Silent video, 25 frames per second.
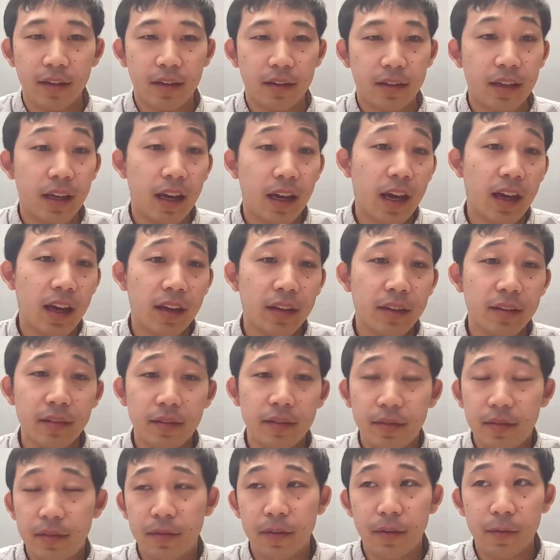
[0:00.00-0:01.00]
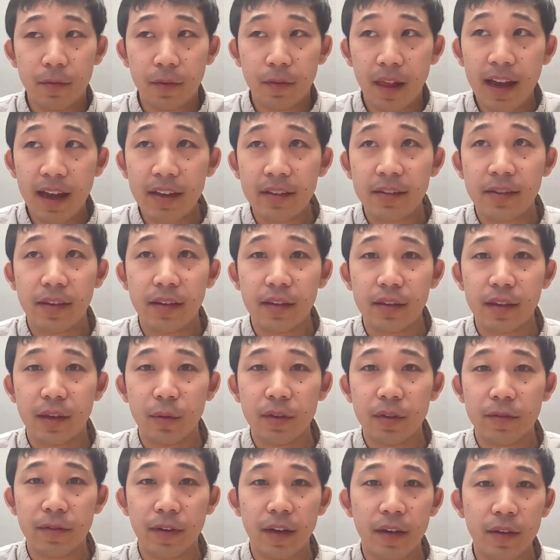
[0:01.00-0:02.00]
Yeah, and the last thing that
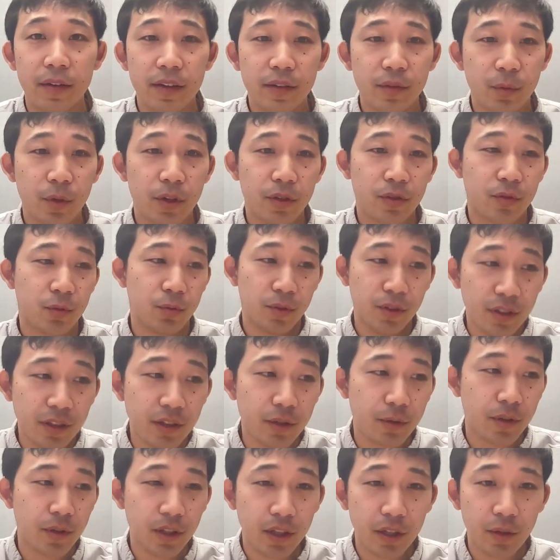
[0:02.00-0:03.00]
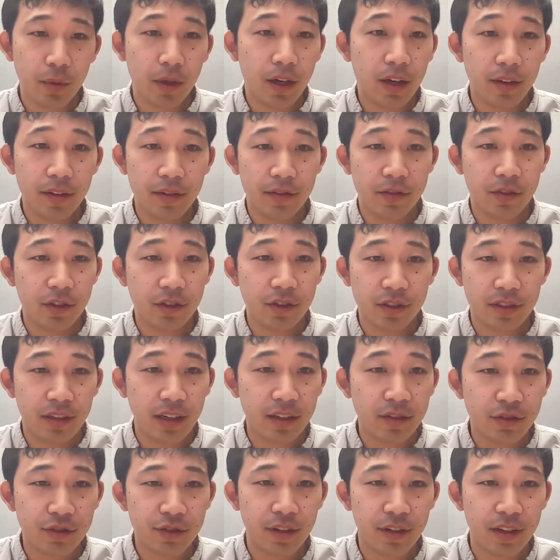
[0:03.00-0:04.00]
we found has worked really, really well is just
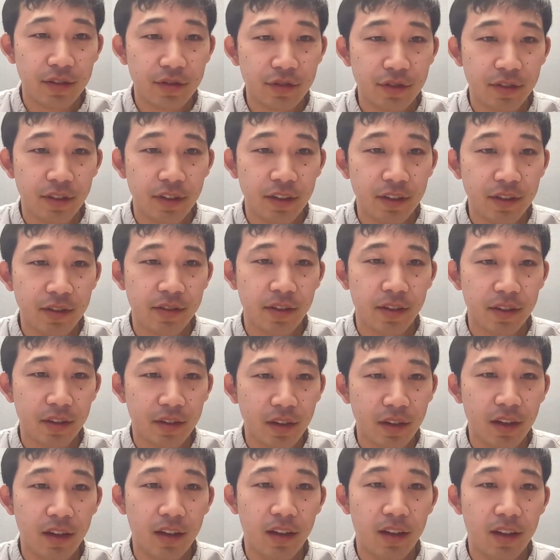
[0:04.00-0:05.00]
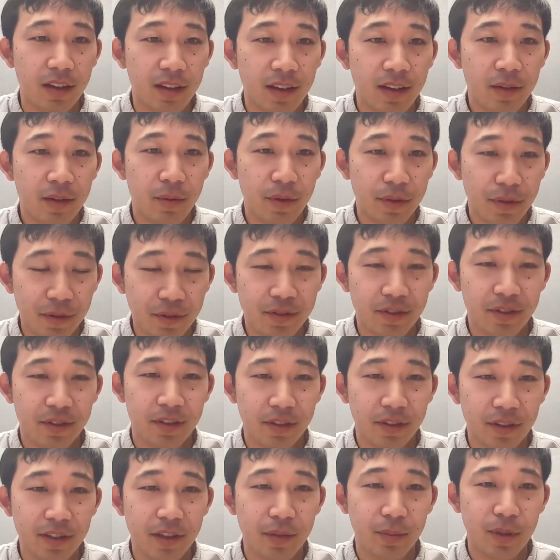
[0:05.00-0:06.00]
get your engineers on a call with their
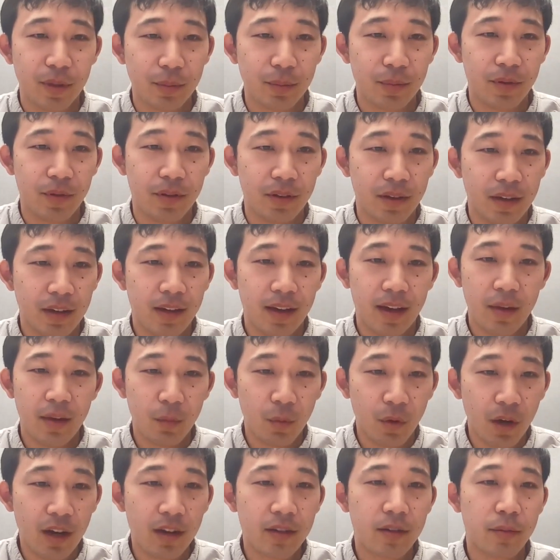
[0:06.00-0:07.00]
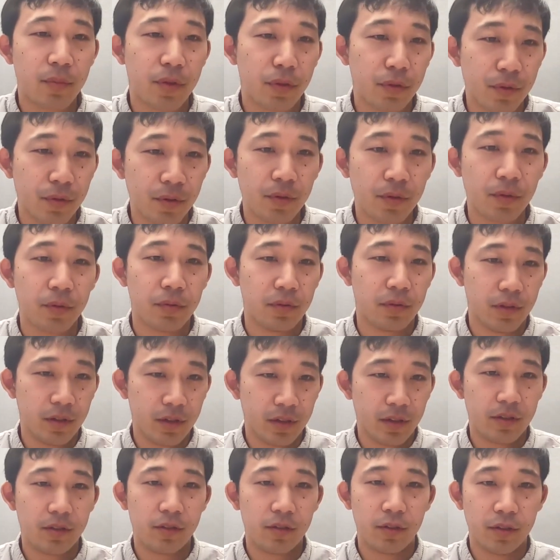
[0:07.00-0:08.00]
security people and walk them through
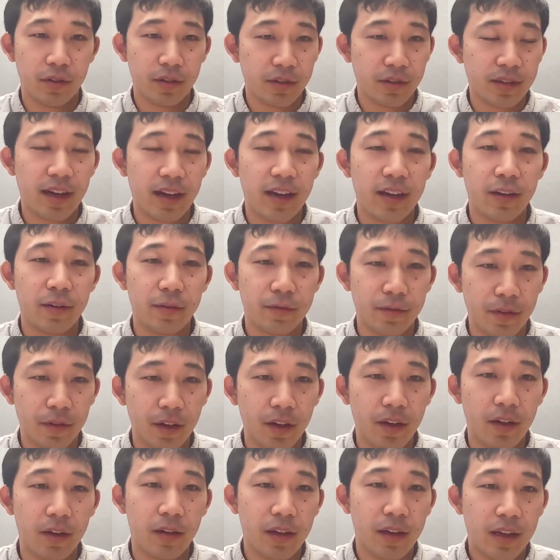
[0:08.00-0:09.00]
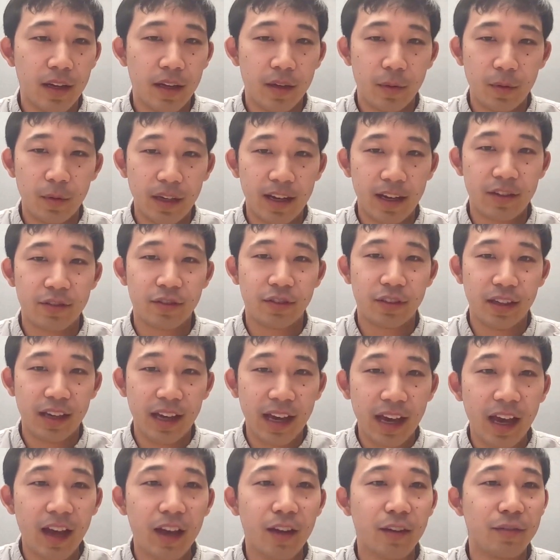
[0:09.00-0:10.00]
your entire flow. We actually
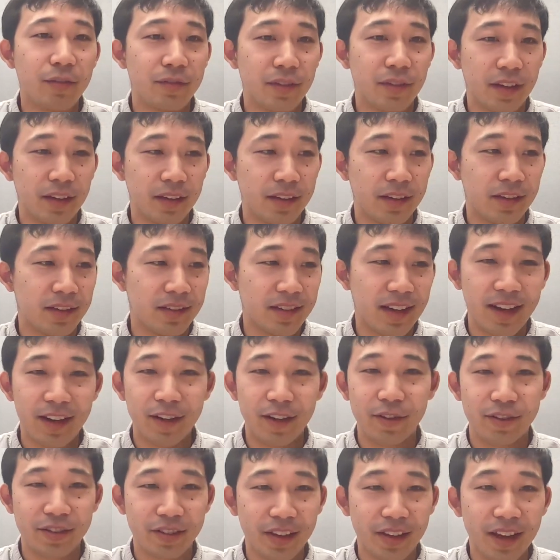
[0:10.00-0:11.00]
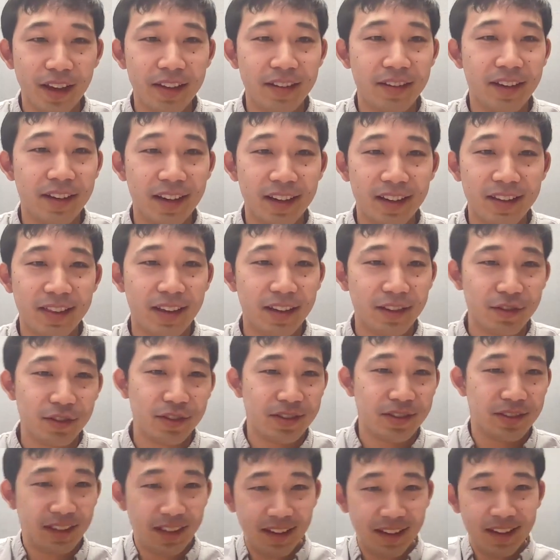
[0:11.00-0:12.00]
have an entire slide deck that
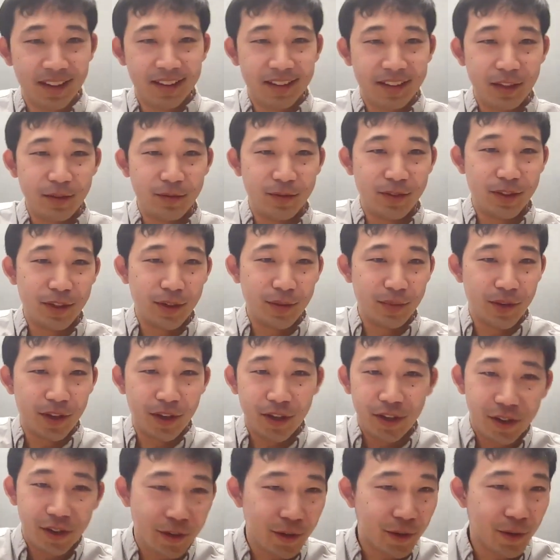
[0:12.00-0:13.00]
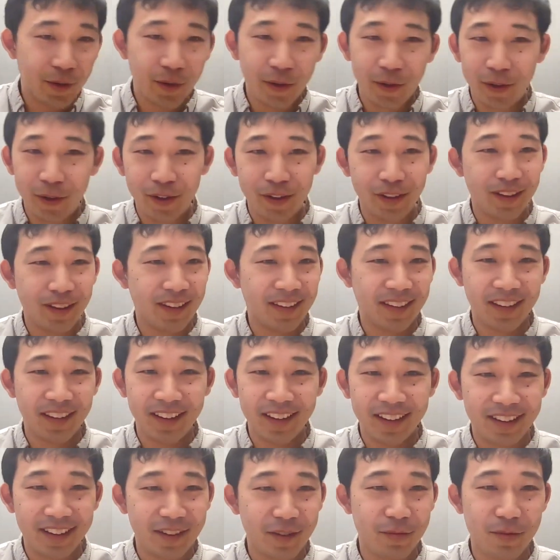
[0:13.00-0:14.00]
just gives them our whole
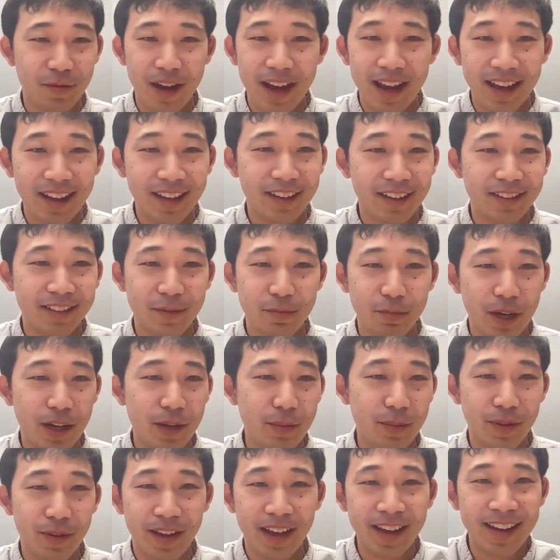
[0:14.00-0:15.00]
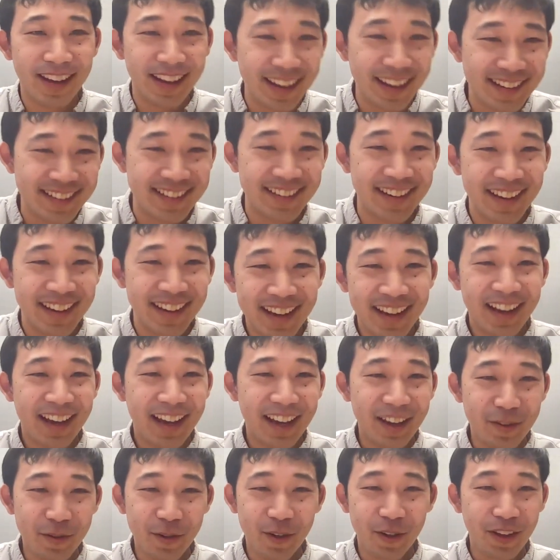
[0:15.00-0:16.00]
like RAG pipeline.
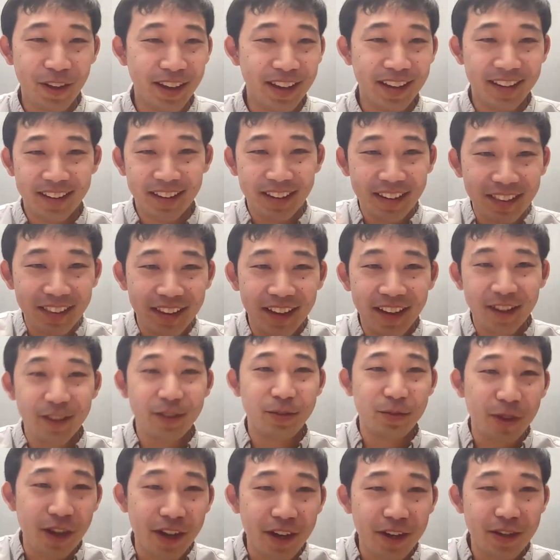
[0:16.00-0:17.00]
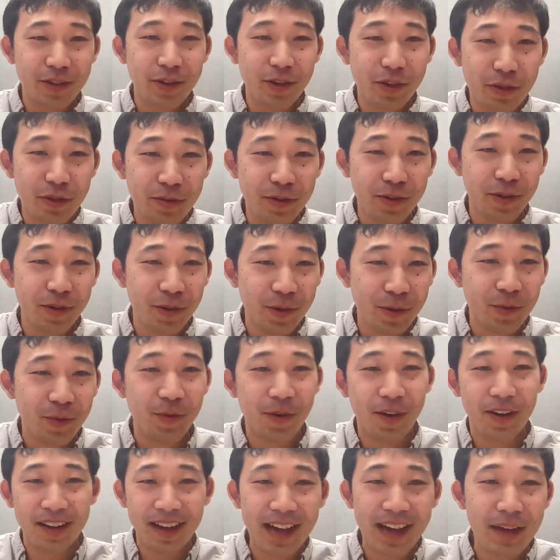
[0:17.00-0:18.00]
And we're like, let us walk you through
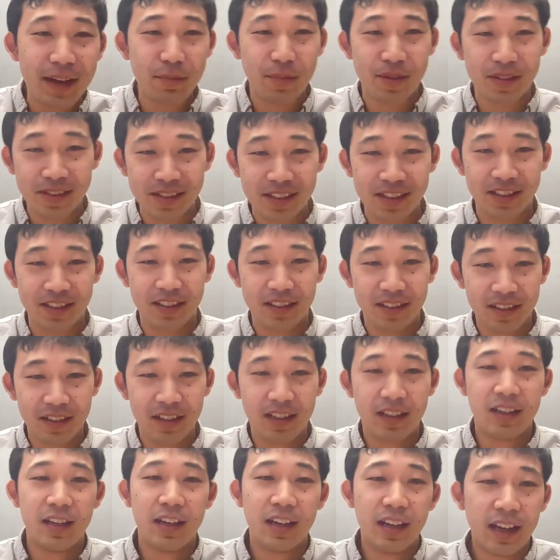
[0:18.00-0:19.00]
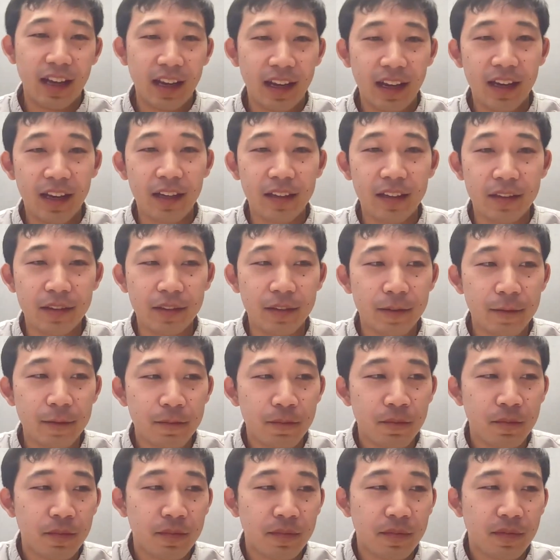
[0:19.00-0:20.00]
what happens here. And
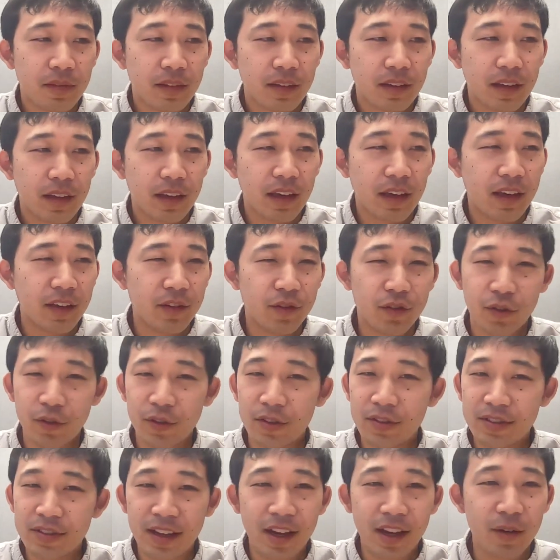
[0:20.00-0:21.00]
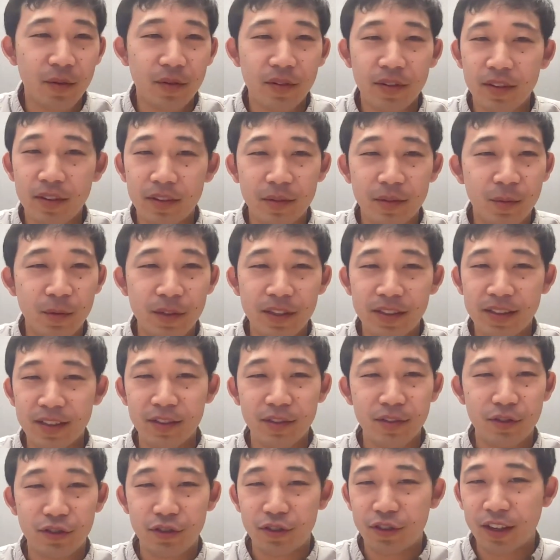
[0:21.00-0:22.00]
it turns out we
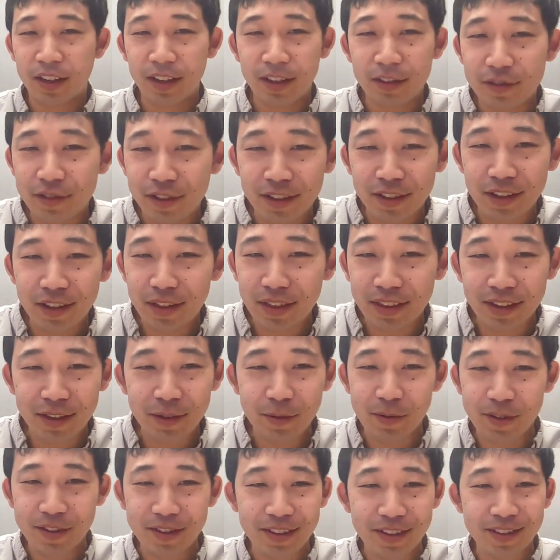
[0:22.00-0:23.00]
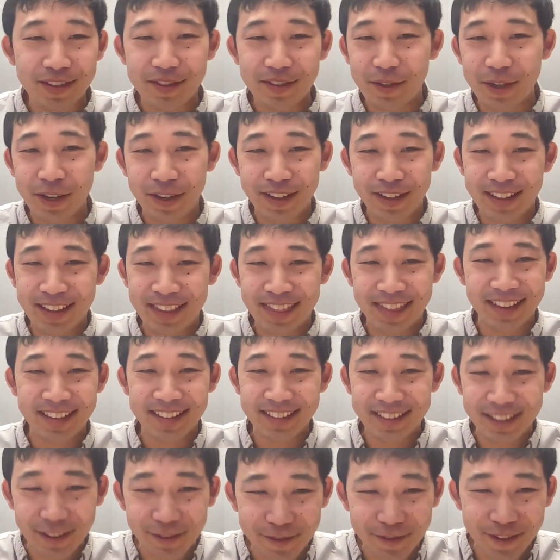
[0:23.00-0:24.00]
didn't change anything. We didn't do anything
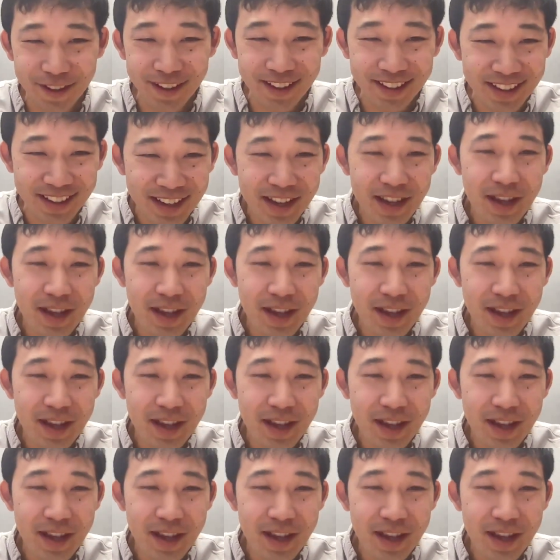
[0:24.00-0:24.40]
different.